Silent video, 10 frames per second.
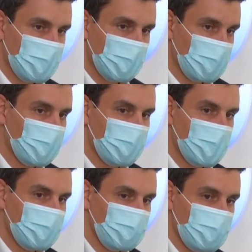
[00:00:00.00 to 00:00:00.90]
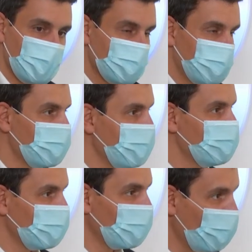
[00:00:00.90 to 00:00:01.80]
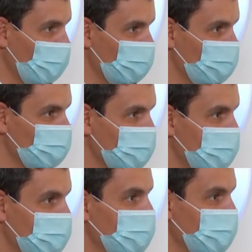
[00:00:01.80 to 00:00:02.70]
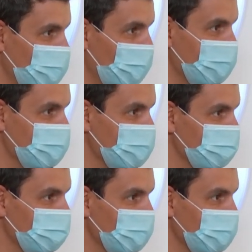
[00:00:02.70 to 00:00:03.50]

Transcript: On top of that, we are very much at home in the US,